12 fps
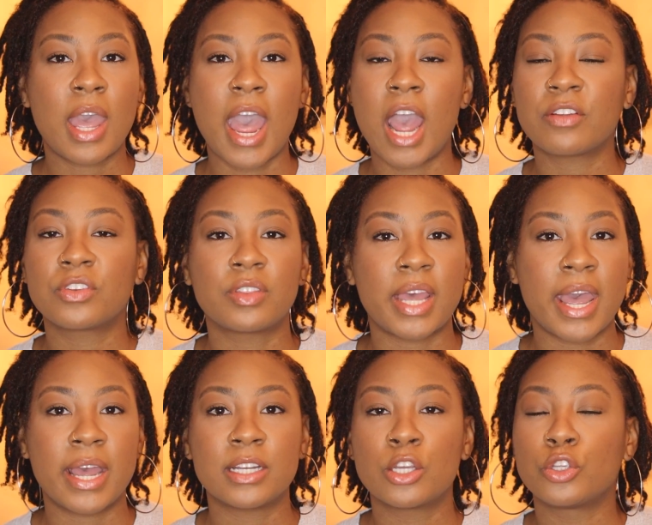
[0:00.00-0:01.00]
After
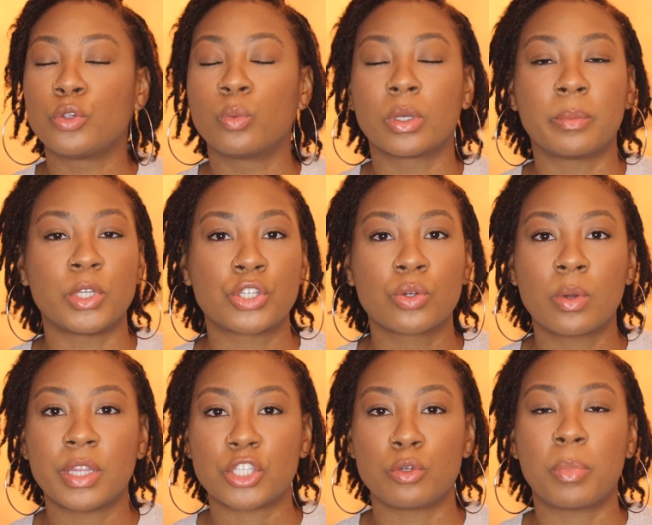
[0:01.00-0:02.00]
that, you want to be sure
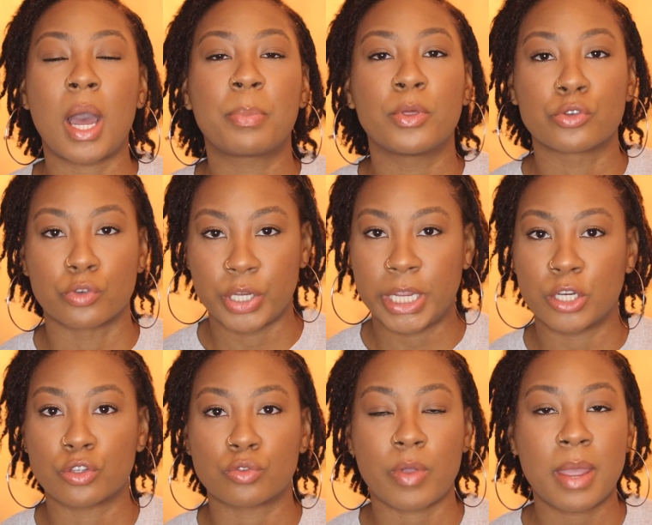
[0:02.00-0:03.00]
that you pop those
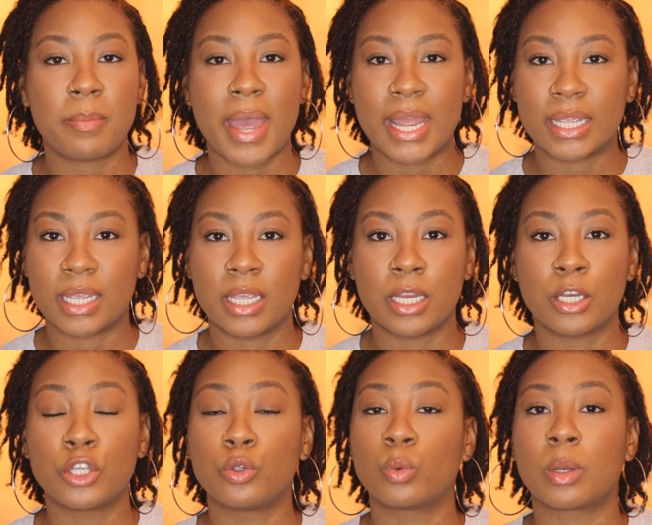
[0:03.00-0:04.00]
retainers right back
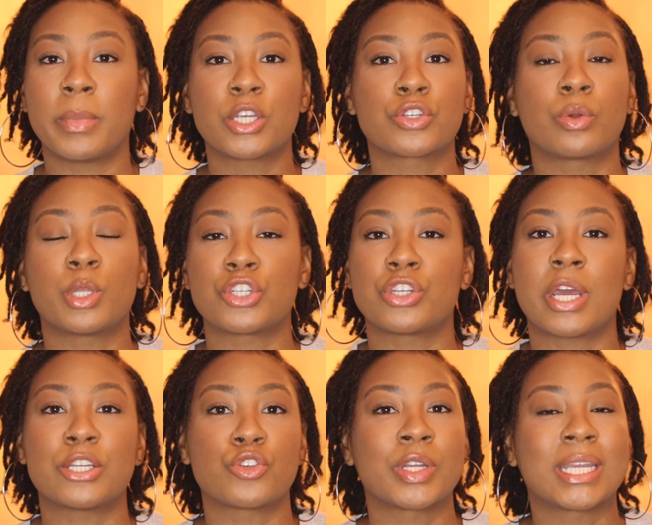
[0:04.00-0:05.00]
in. You want to make sure that you're
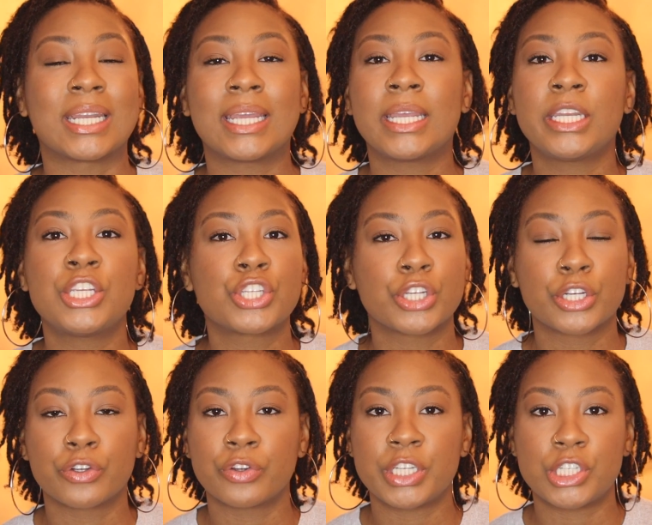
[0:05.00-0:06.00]
not drinking any
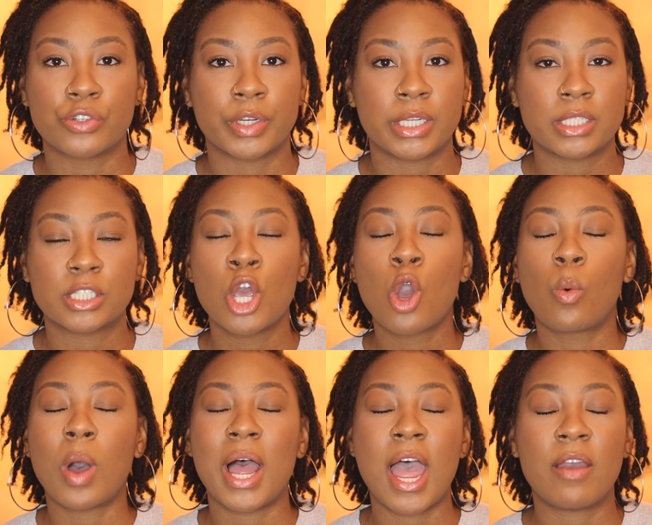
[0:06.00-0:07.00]
sugary drinks
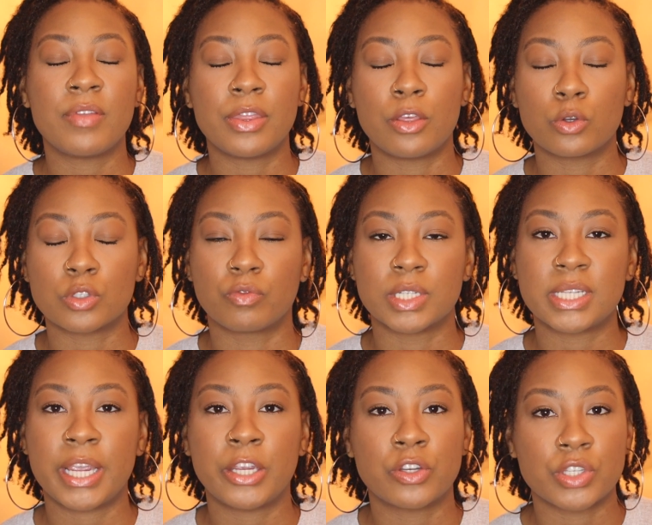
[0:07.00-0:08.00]
while having those
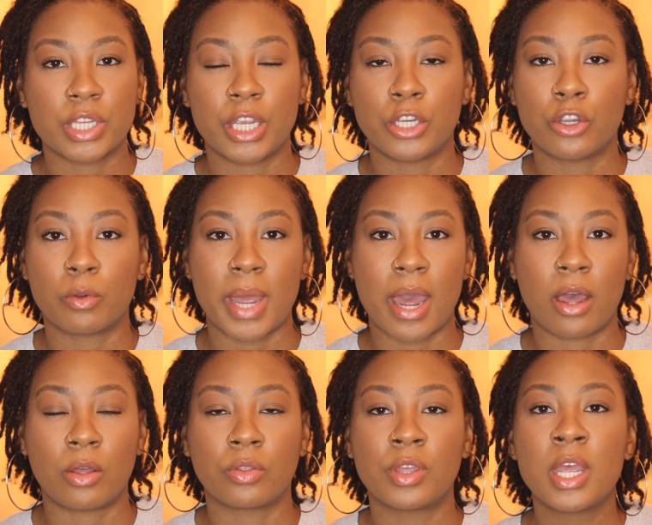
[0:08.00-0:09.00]
retainers in your
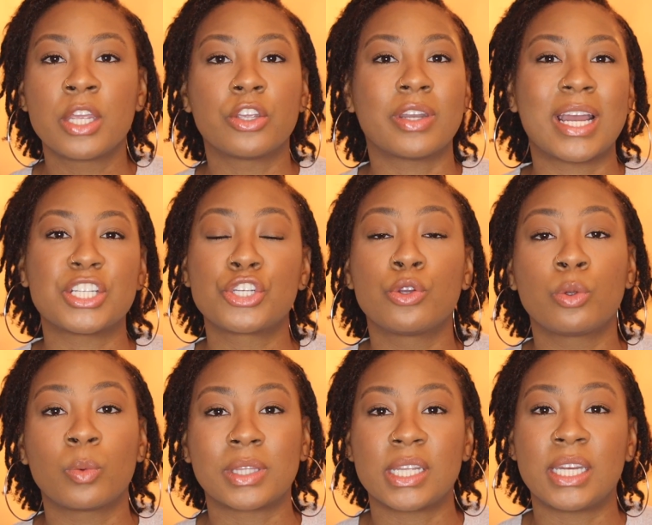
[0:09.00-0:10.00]
mouth. You're not chewing
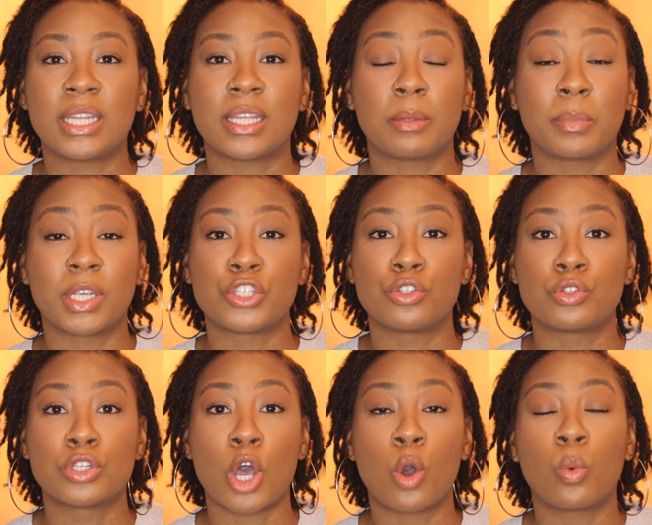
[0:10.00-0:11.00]
with anything because you
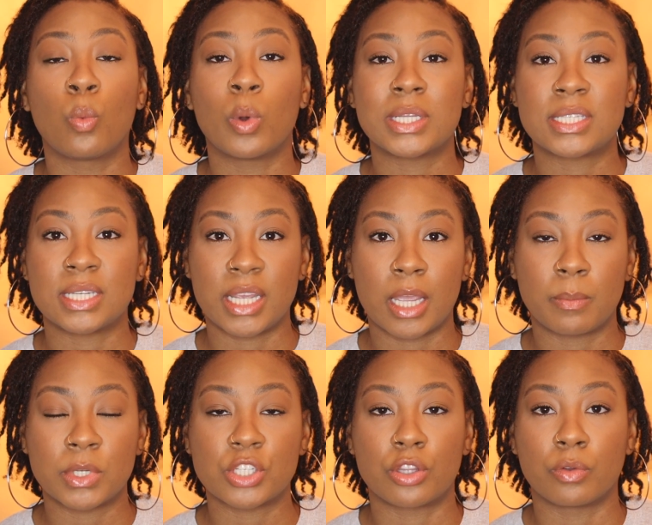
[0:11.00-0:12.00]
don't want to
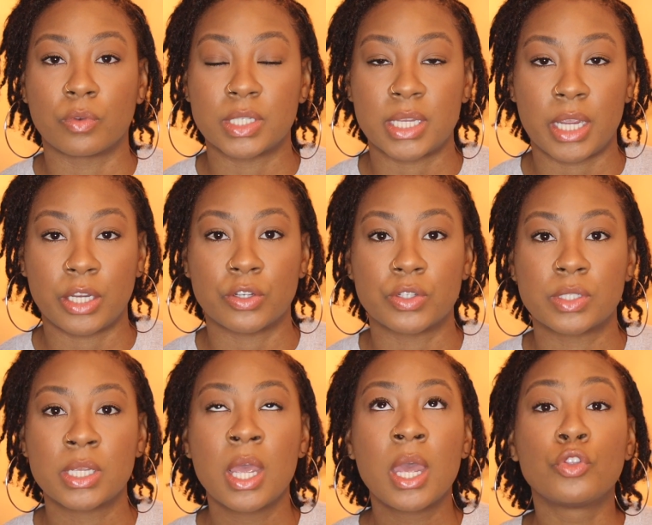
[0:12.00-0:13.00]
damage the
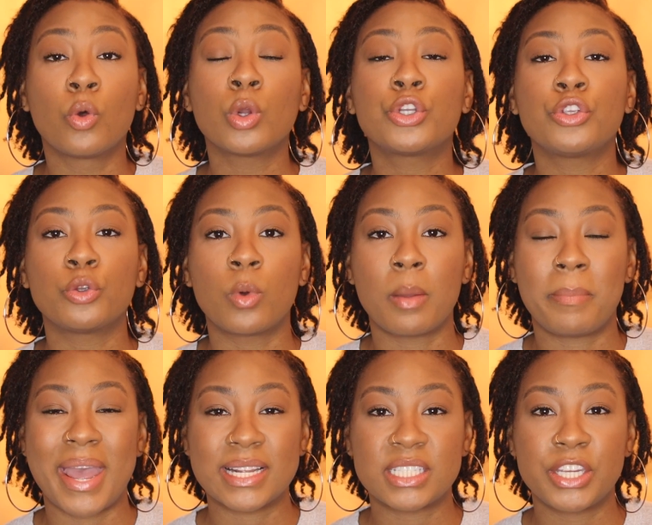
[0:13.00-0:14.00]
retainers. Nor do you want
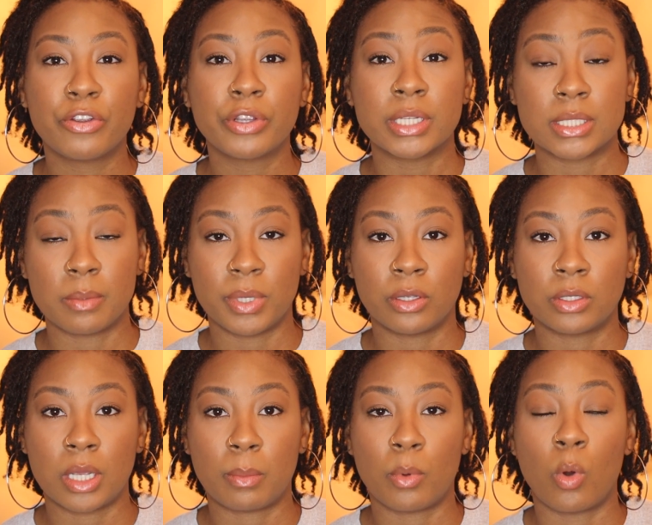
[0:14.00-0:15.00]
bacteria to build
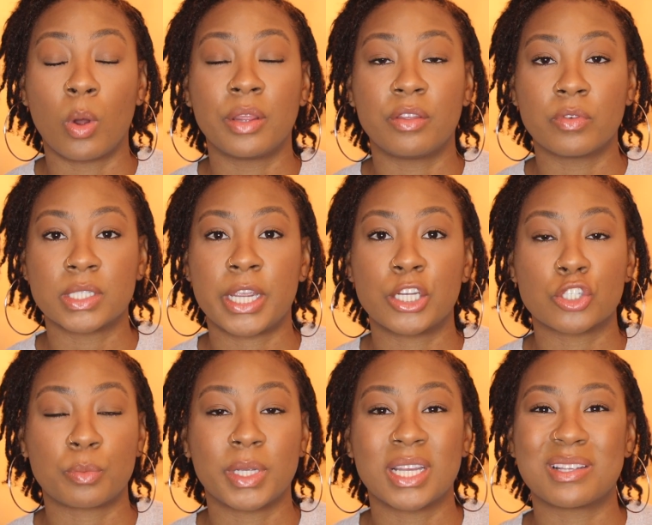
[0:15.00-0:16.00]
up on the retainers
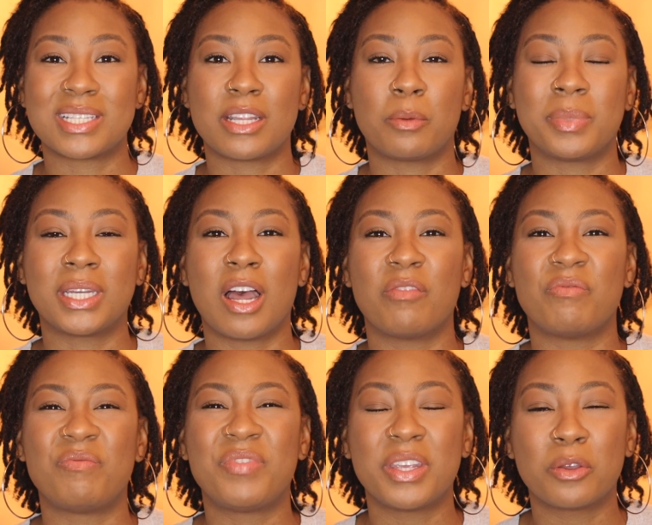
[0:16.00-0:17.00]
because they'll
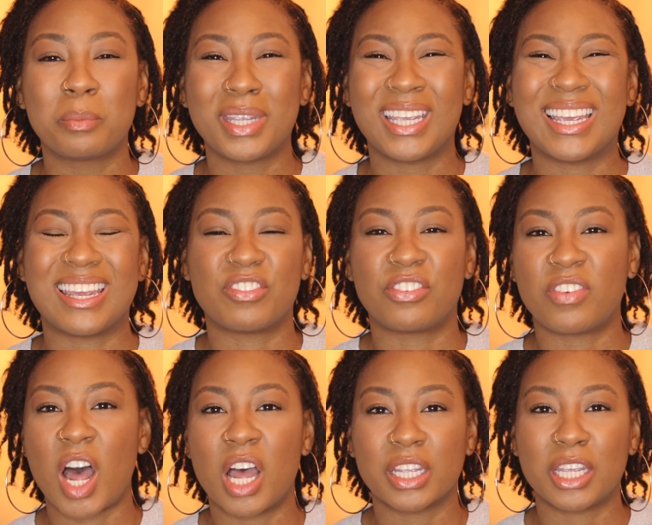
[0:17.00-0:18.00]
become filmy and
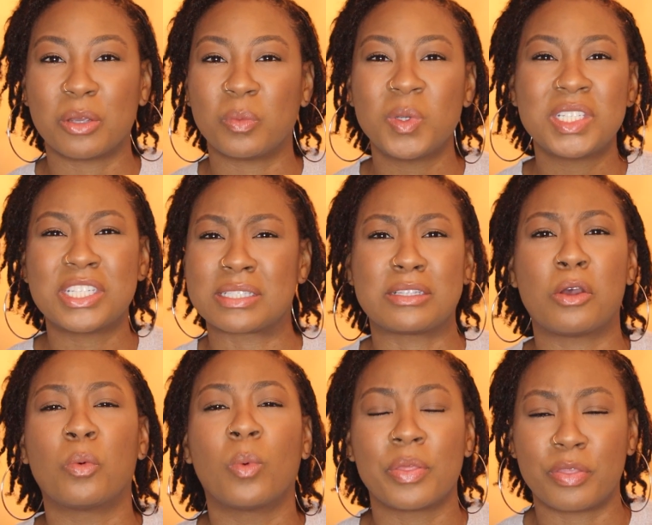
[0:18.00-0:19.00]
foggy, and we just
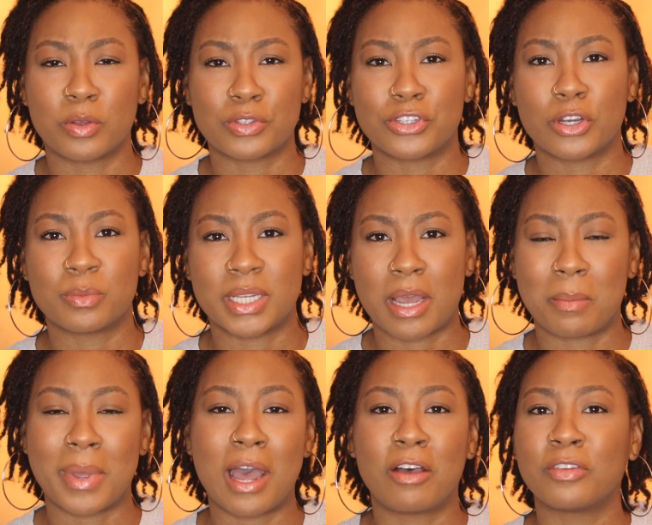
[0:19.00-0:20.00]
don't want those germs in our
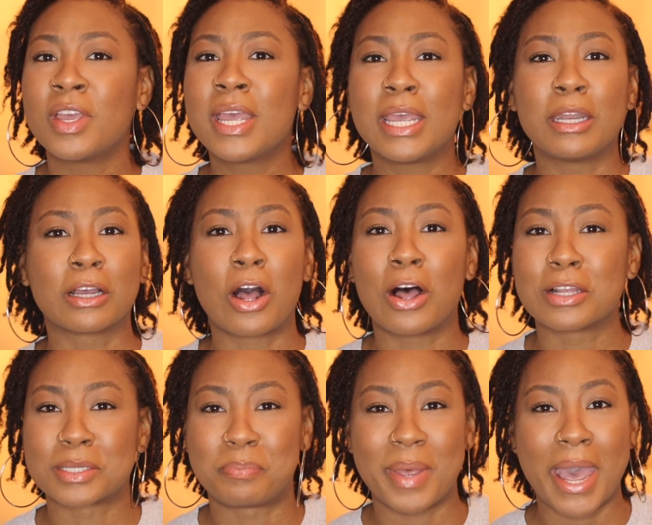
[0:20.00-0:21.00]
mouth. It'll
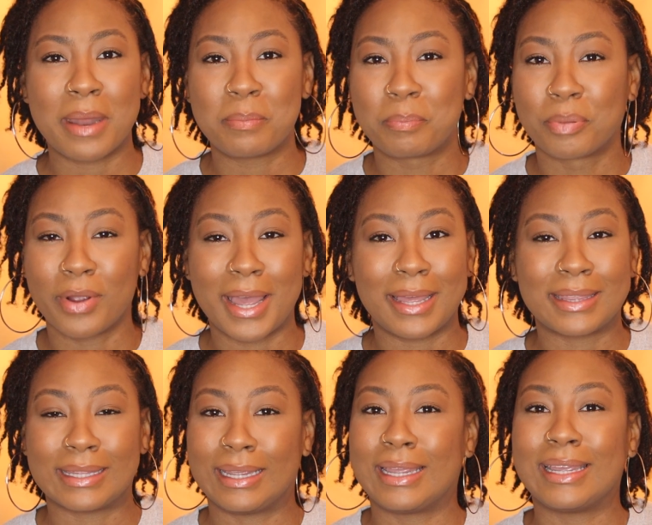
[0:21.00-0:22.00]
cause bad
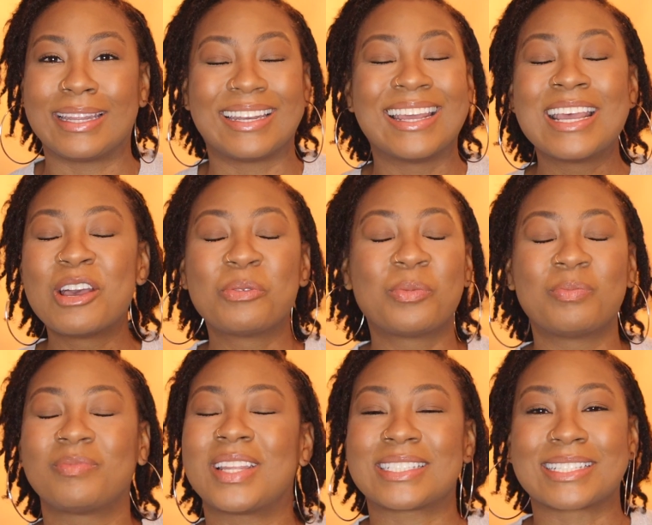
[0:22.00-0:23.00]
breath, and
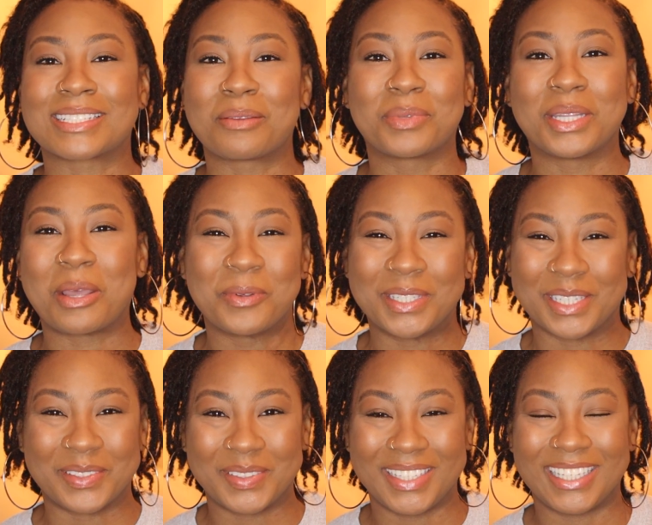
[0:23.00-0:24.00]
that's just something that we
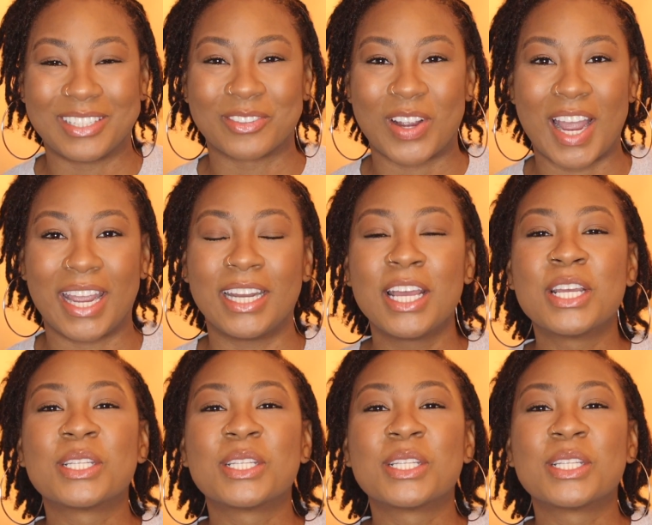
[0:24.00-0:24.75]
don't need, right?